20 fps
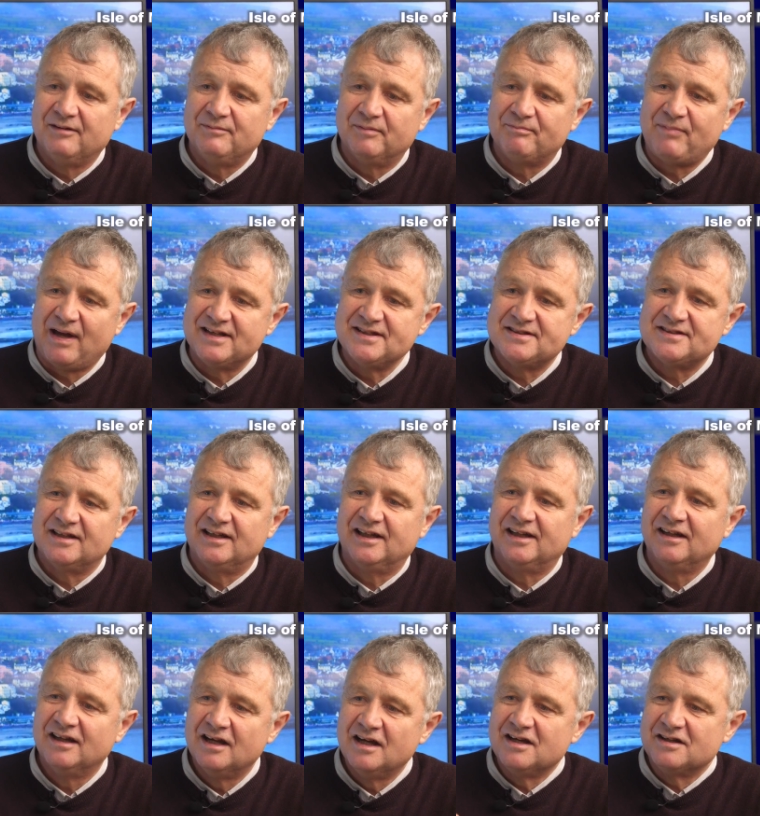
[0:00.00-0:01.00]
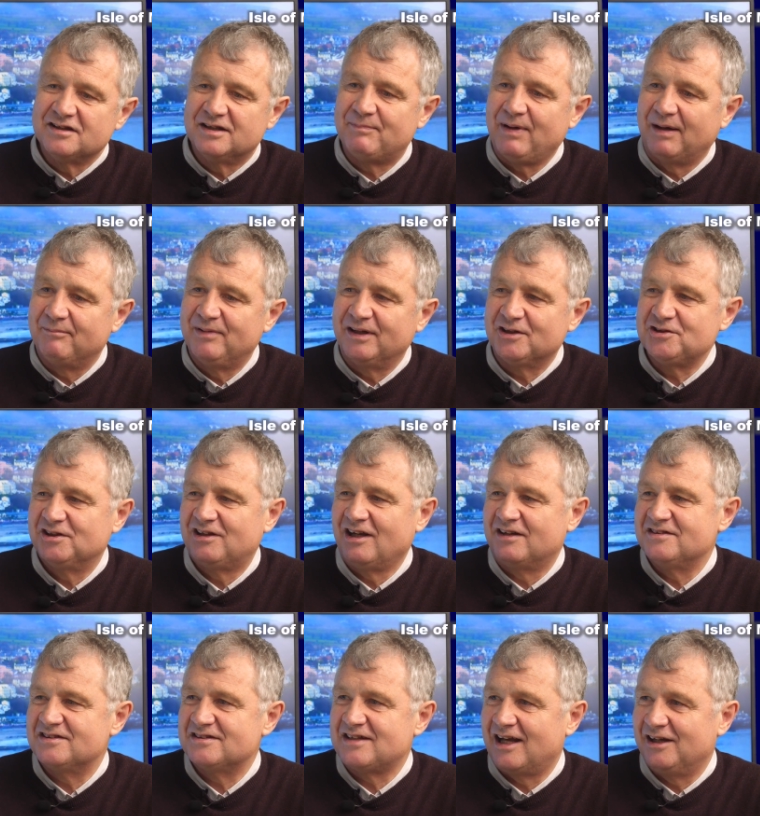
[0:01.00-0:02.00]
Right. But basically, the public should
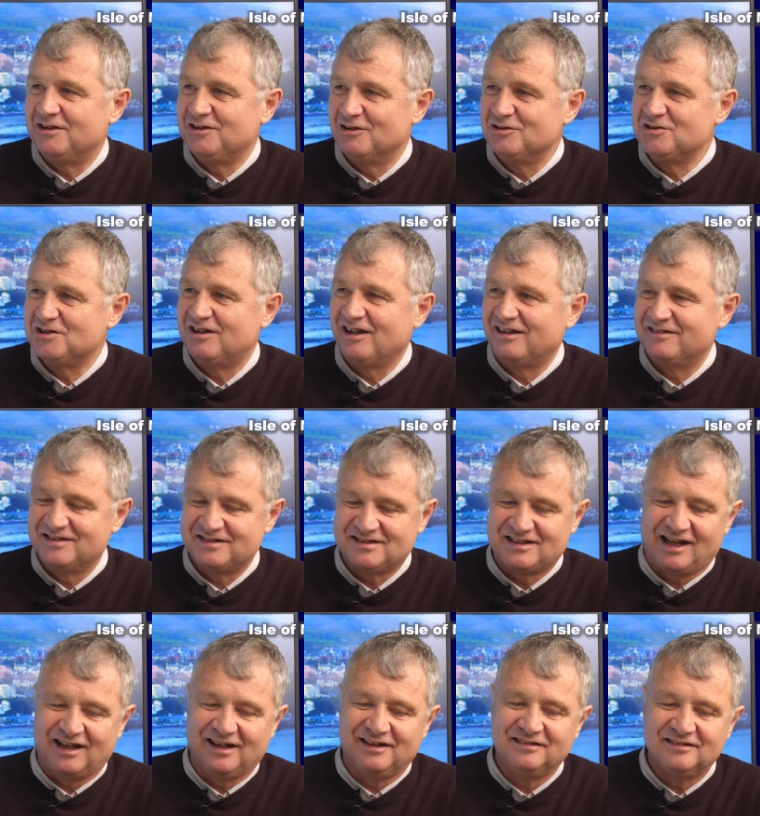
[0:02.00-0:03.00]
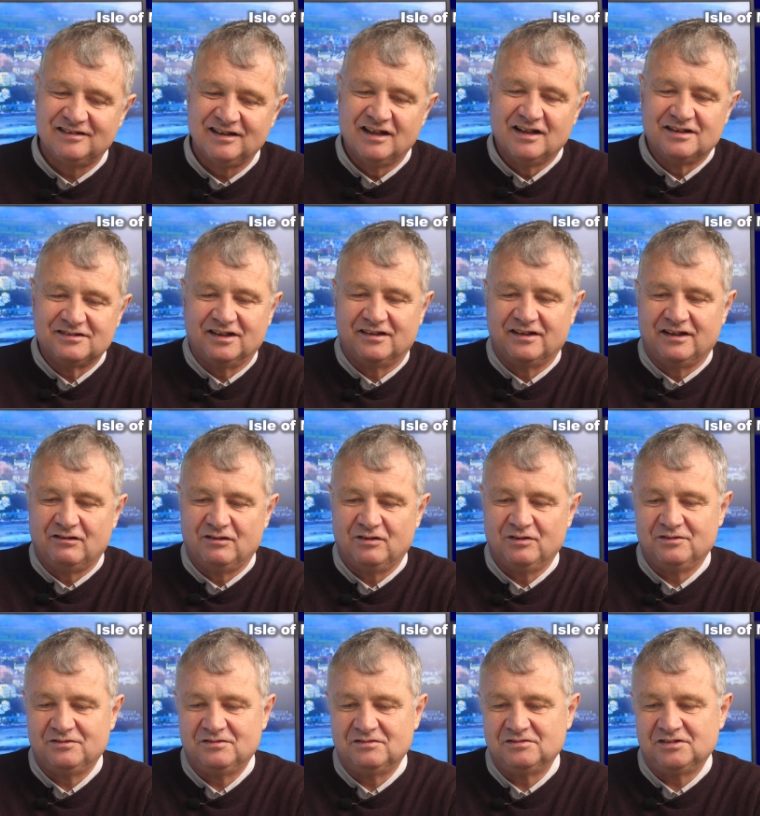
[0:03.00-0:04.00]
understand. You should understand that there,
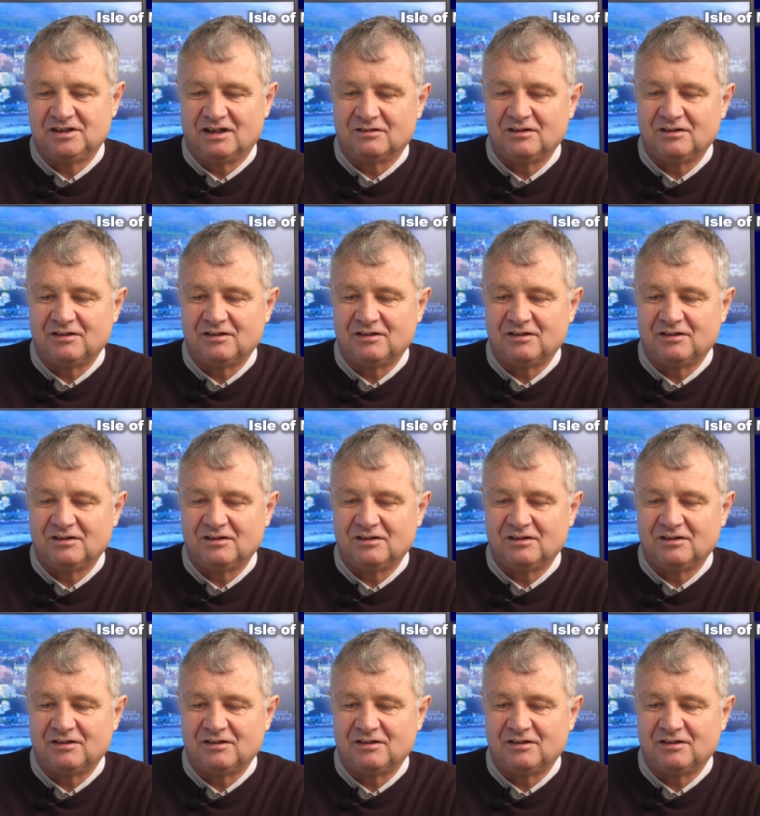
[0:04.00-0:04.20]
you